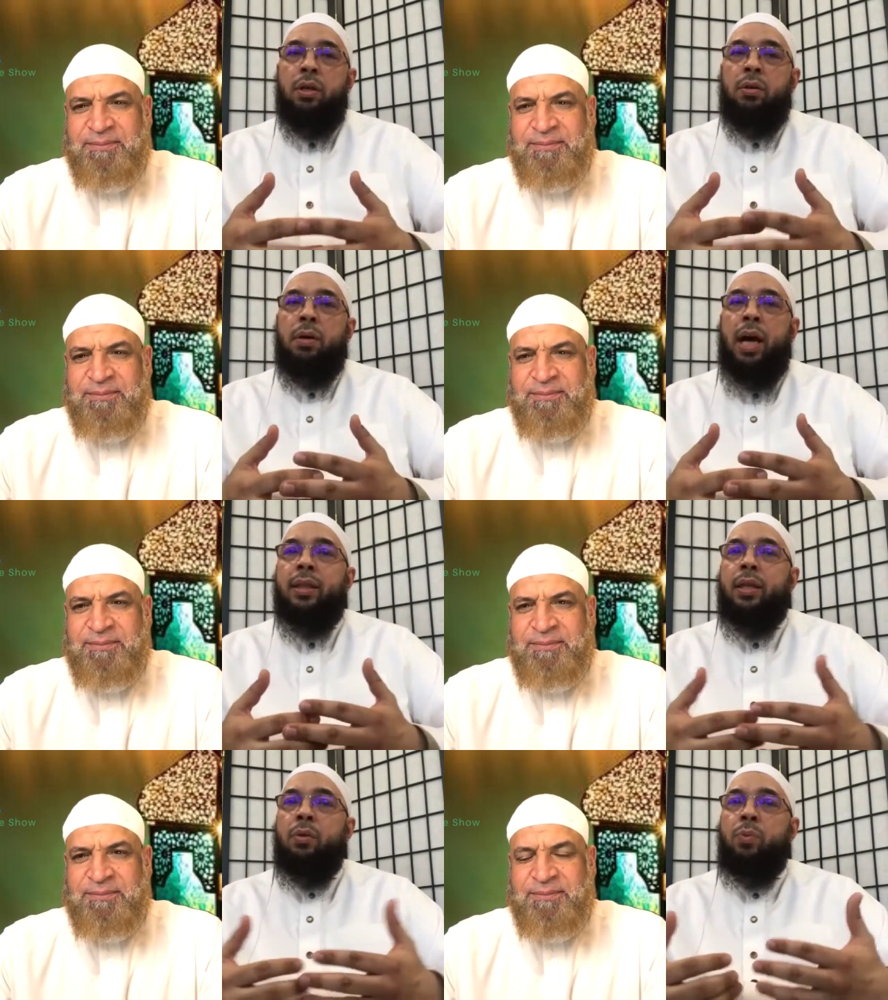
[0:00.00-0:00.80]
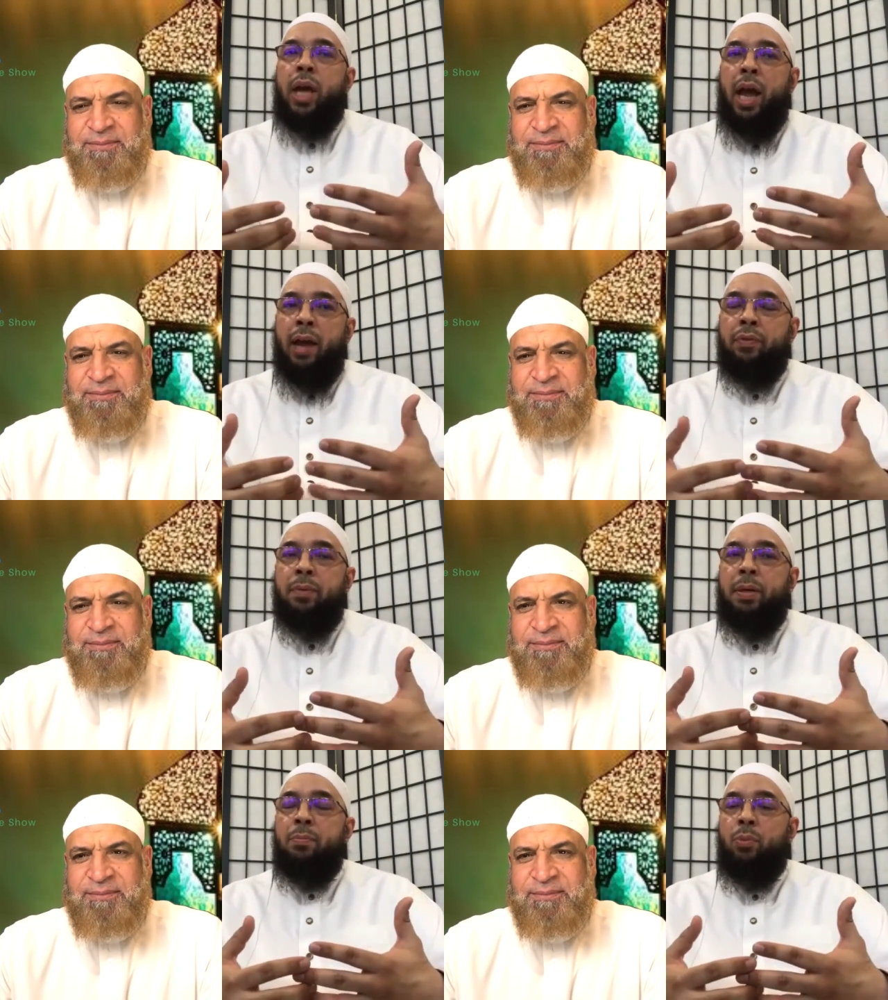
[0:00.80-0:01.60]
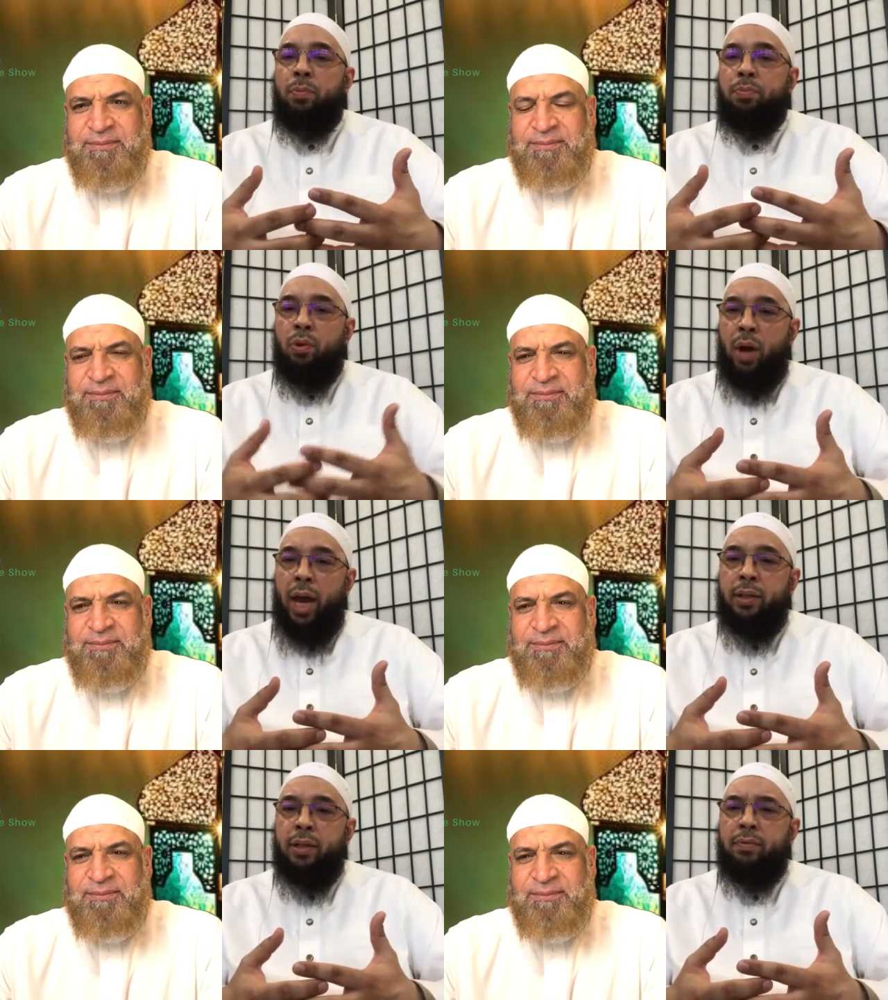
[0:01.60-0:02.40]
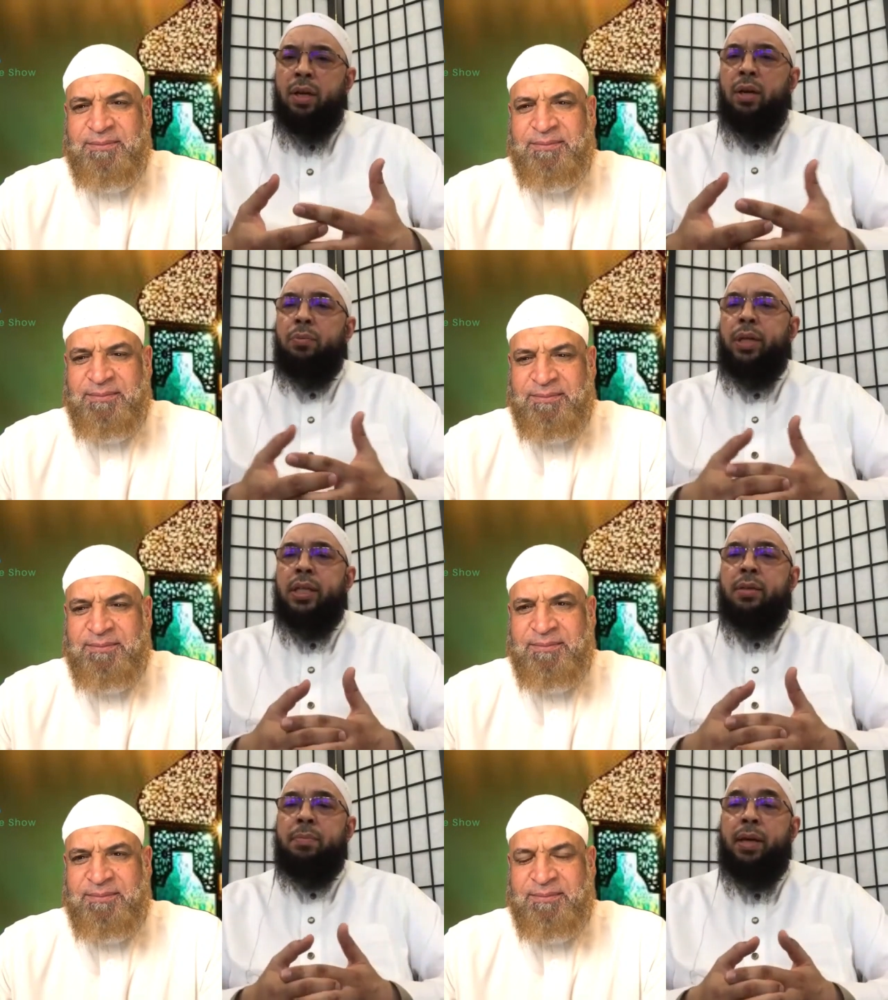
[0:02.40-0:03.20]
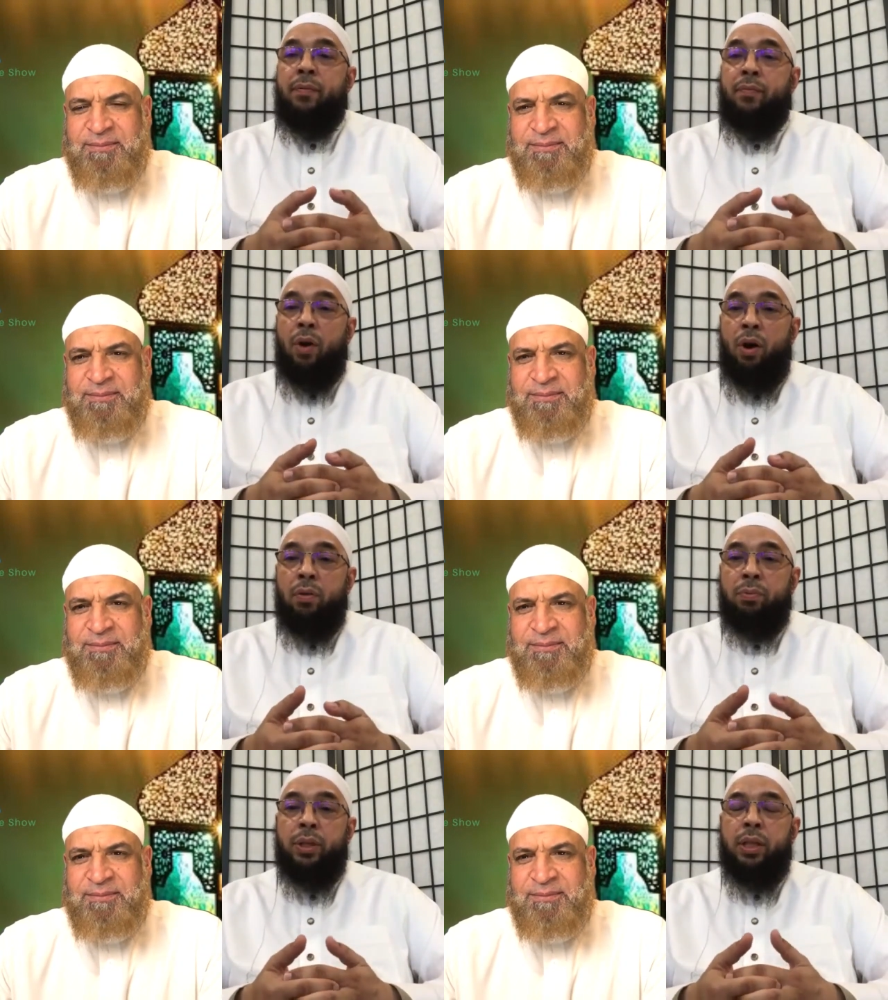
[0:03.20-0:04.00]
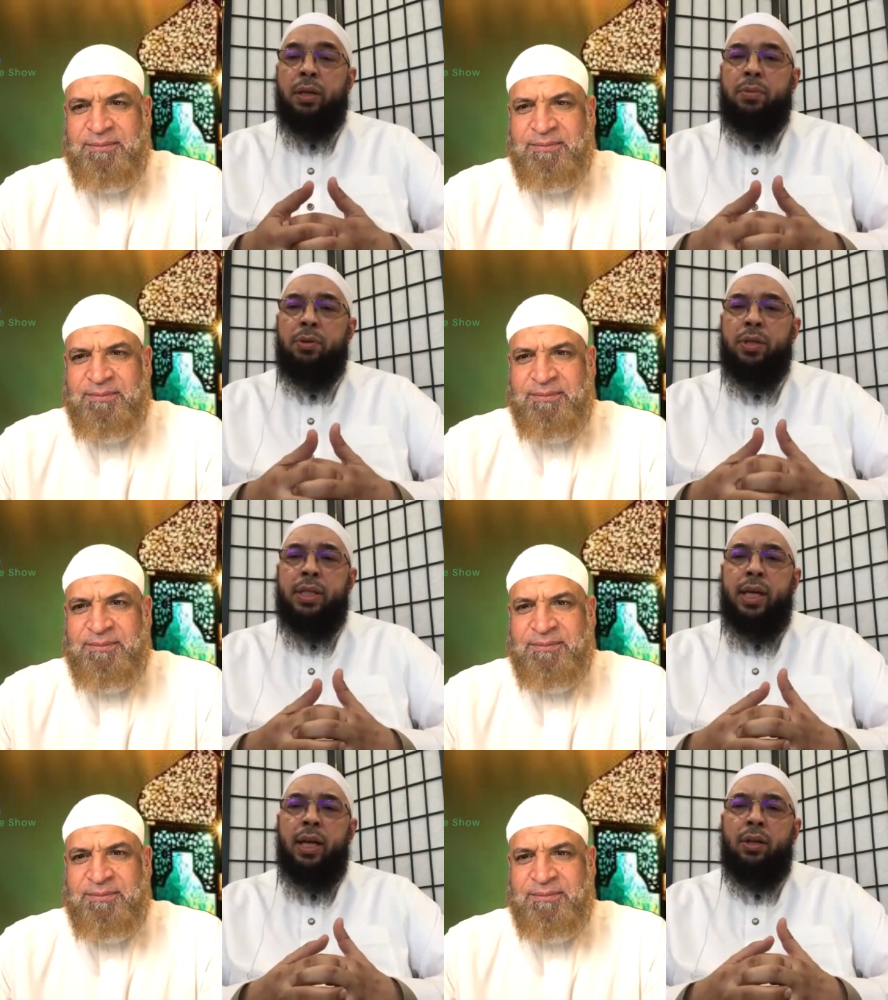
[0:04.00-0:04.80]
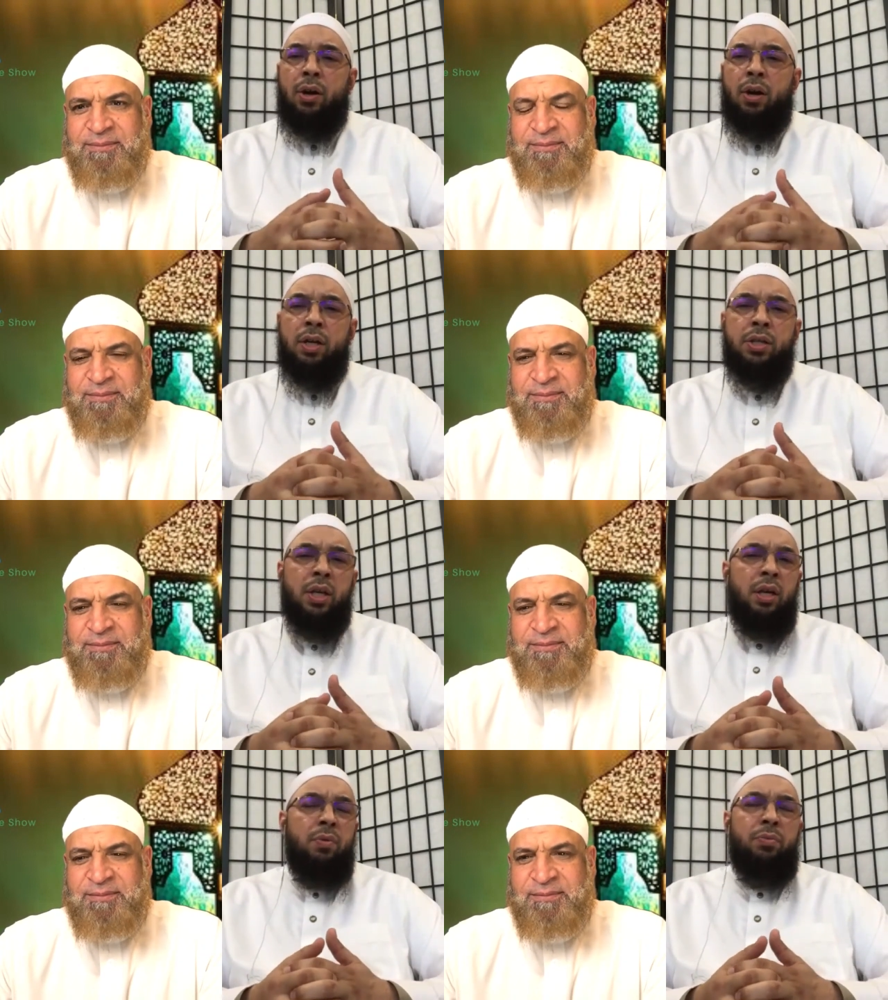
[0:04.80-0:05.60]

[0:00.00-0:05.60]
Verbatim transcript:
Speaker 1: You know, I think we have to be more proactive. We need to be involved with the community at large.